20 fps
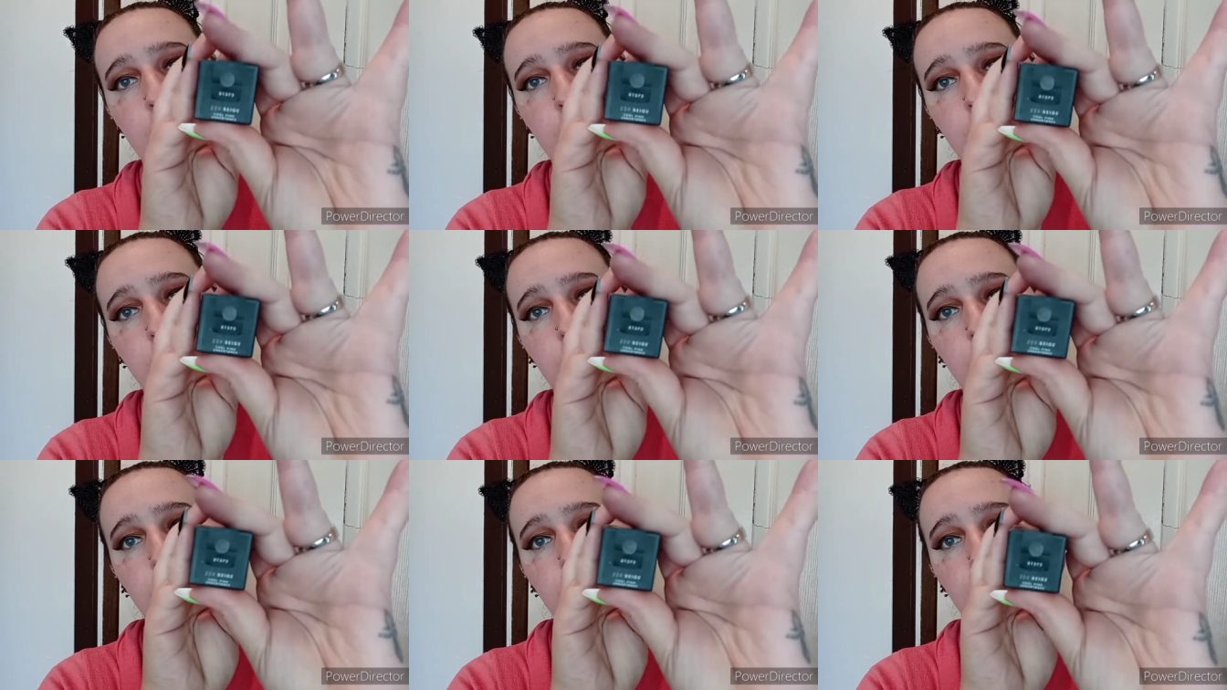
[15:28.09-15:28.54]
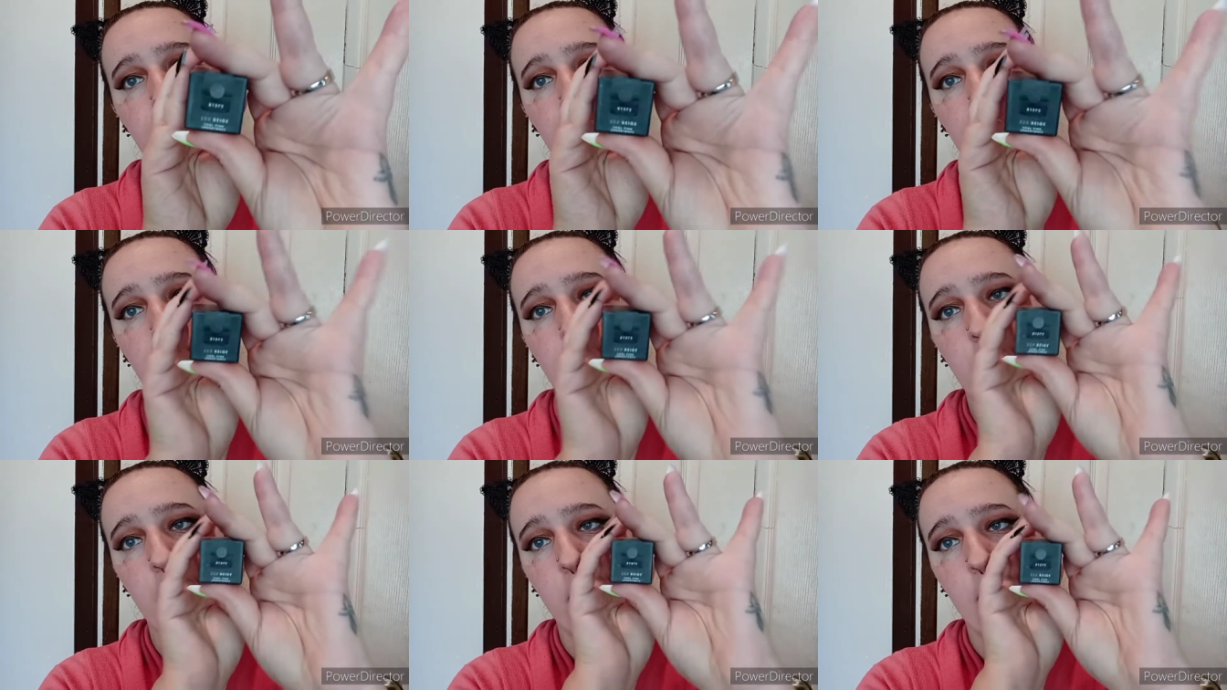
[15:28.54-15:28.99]
Pretty much I
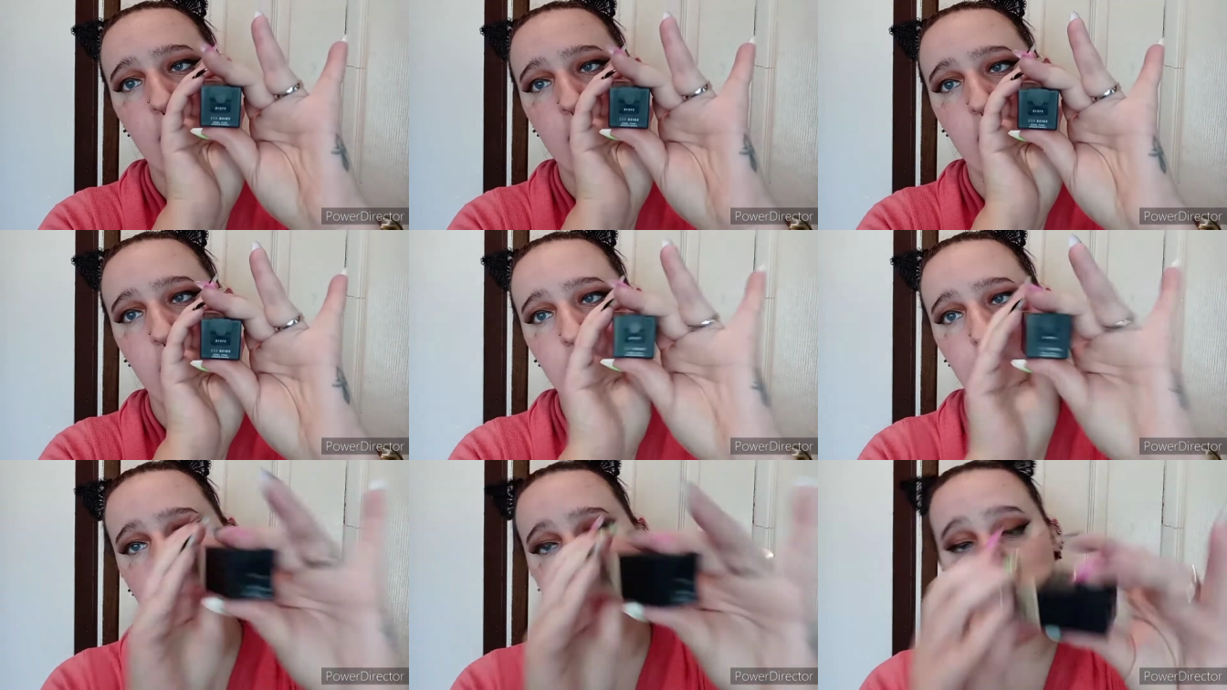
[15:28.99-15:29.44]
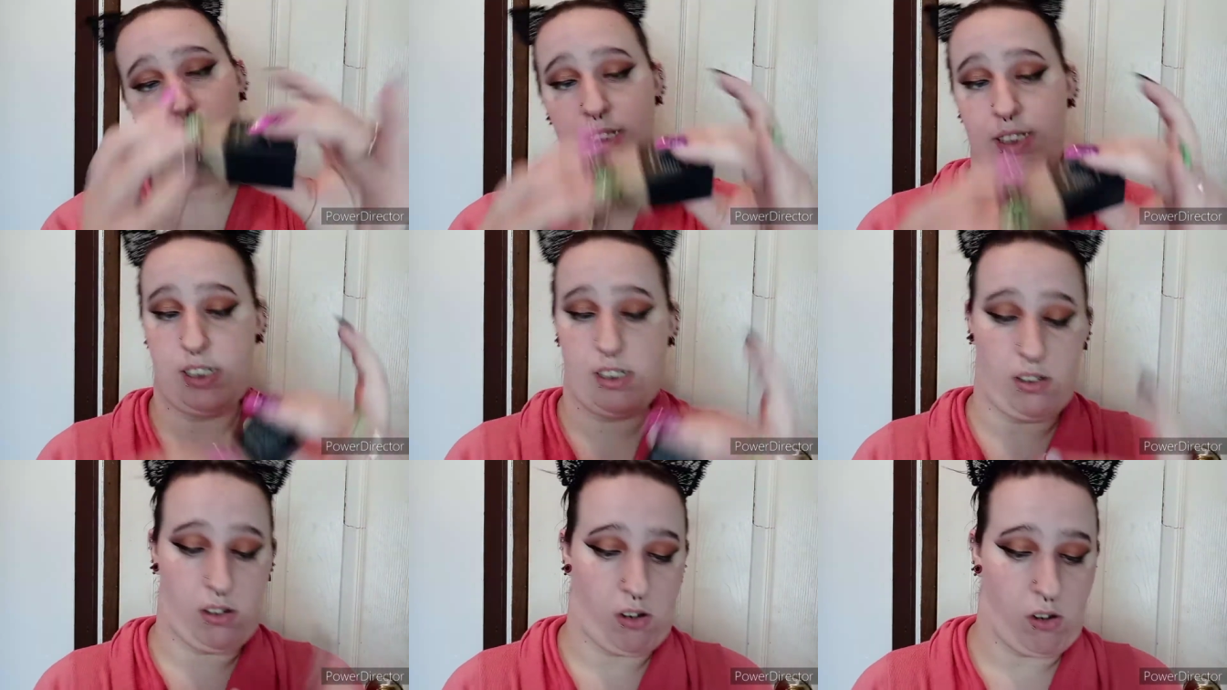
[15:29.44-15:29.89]
use this in
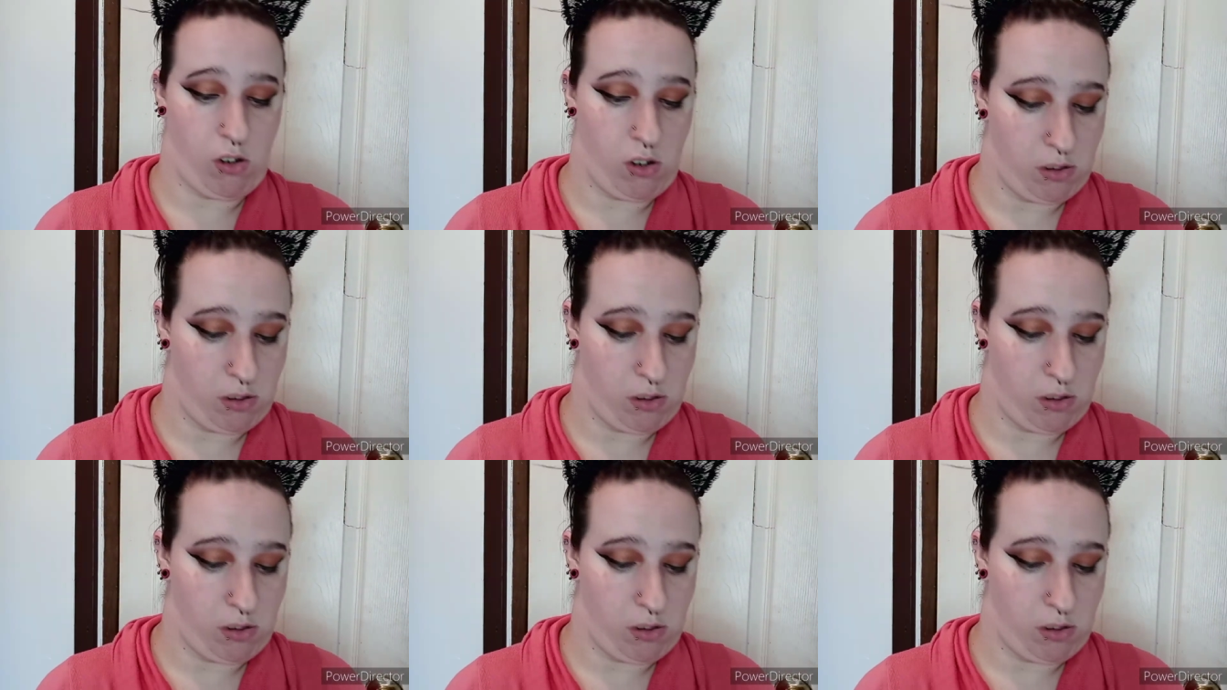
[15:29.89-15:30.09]
all my